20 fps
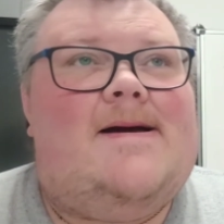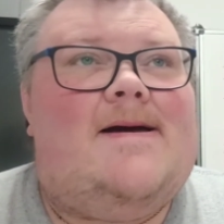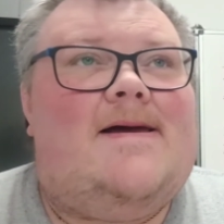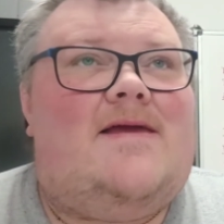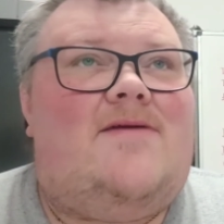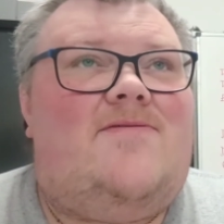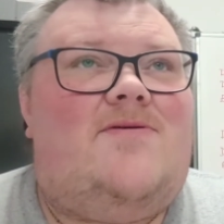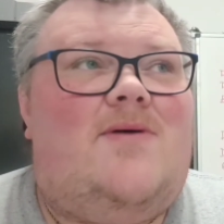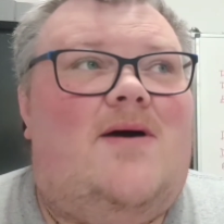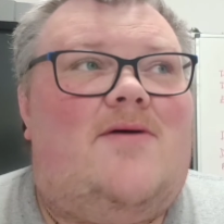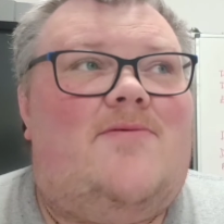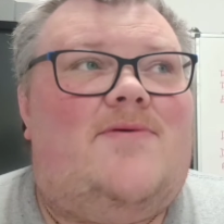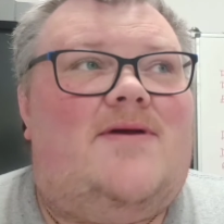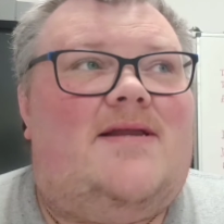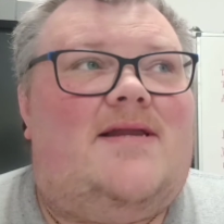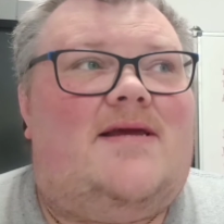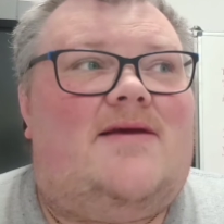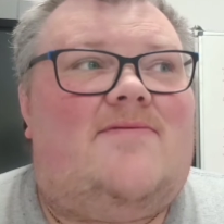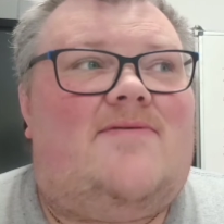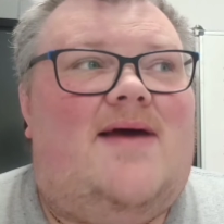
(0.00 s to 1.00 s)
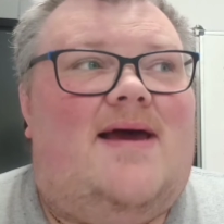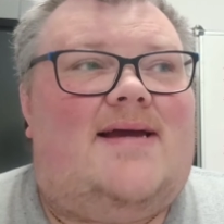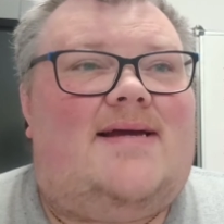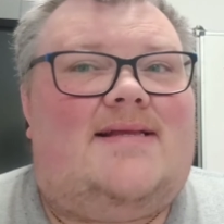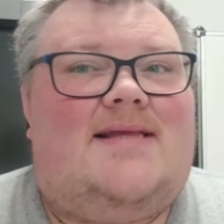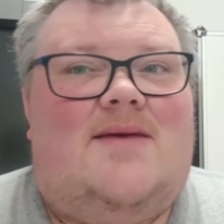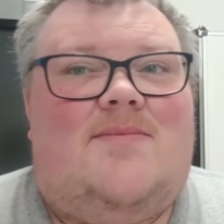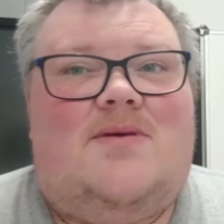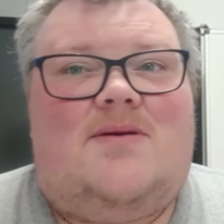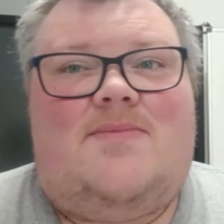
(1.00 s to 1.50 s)
If you are reading for
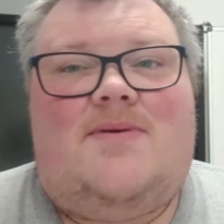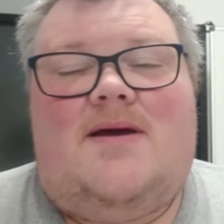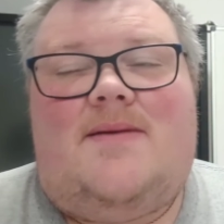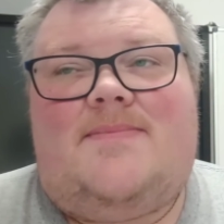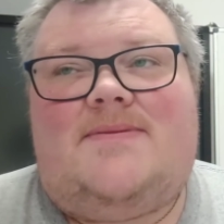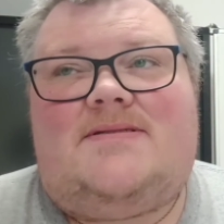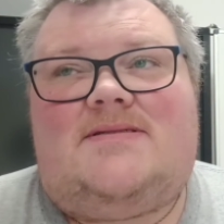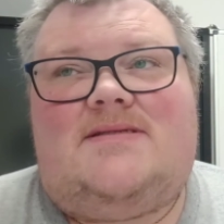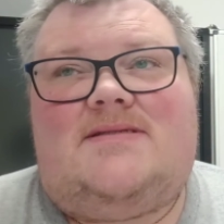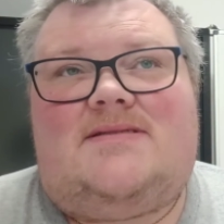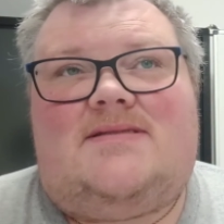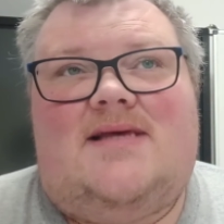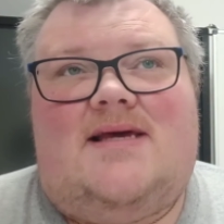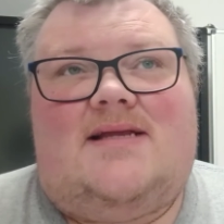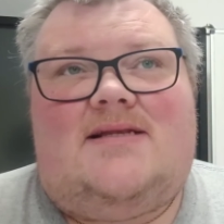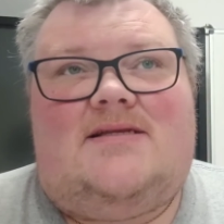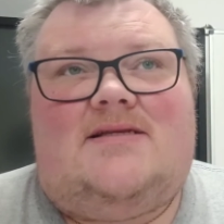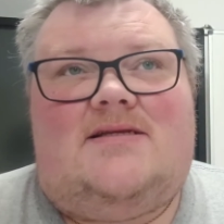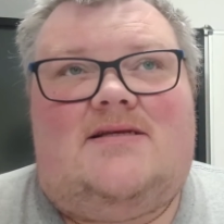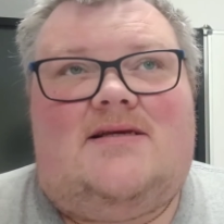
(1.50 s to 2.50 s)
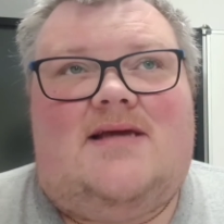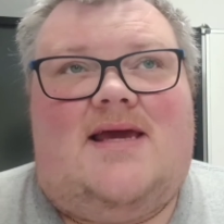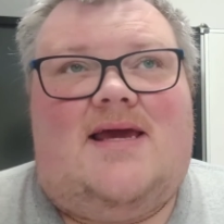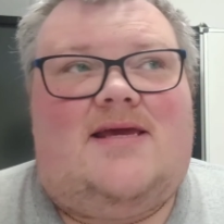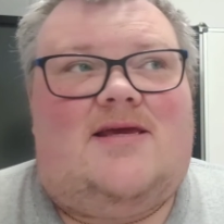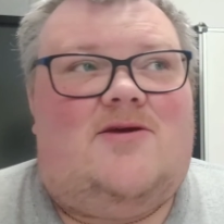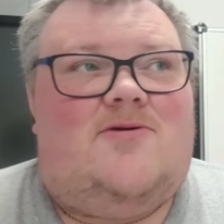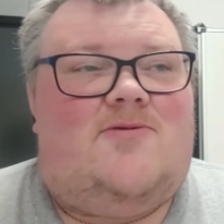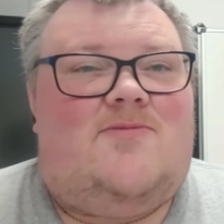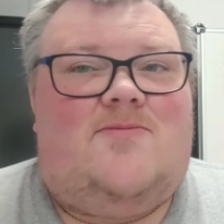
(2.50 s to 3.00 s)
academic purposes, then yeah,
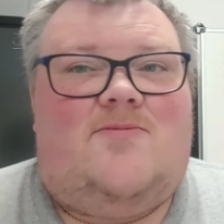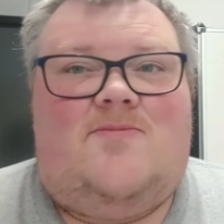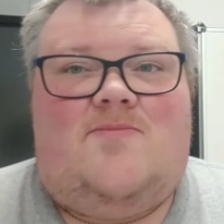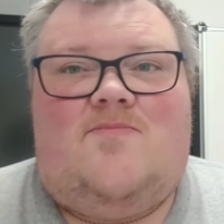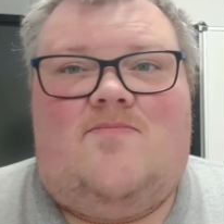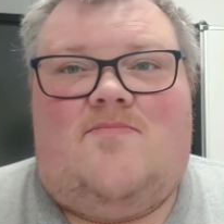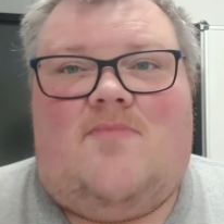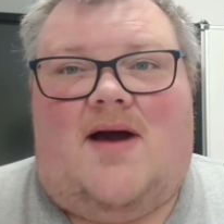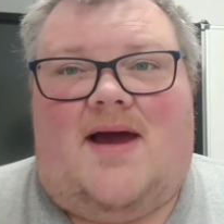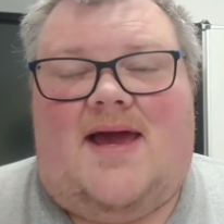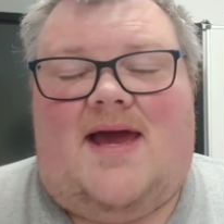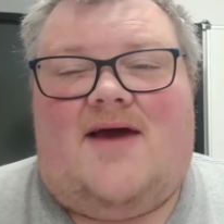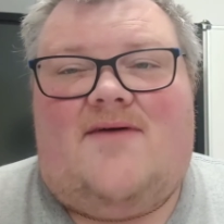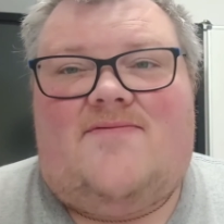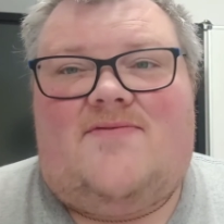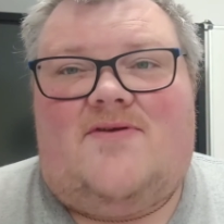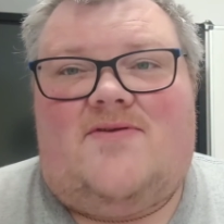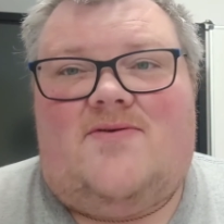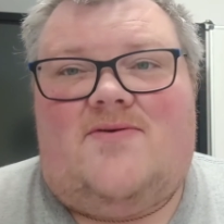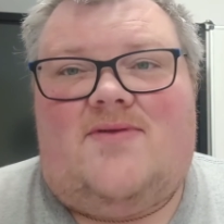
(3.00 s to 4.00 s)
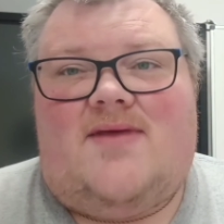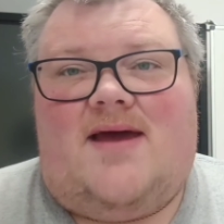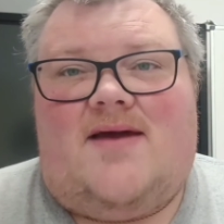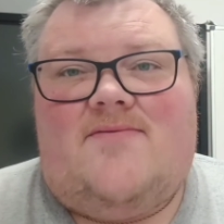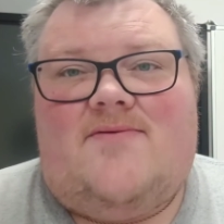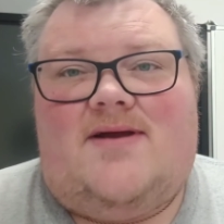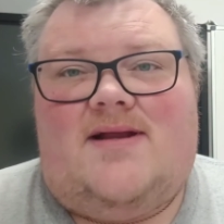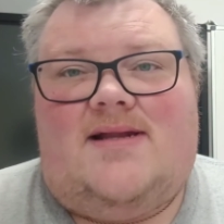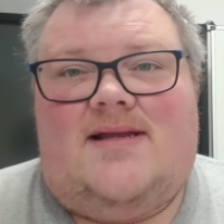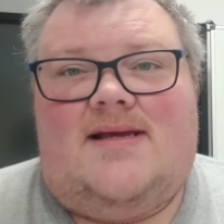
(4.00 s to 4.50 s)
you might have to do that,
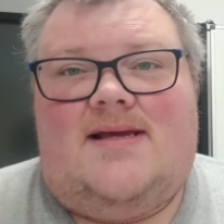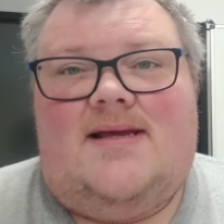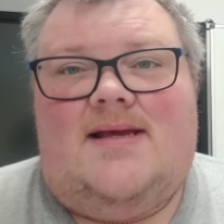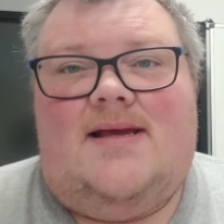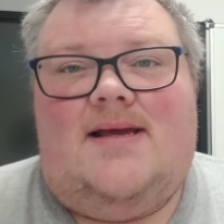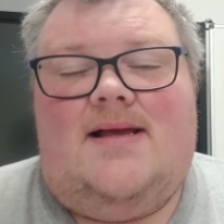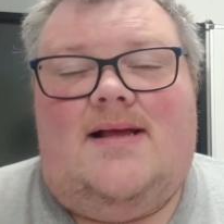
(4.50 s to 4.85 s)
really.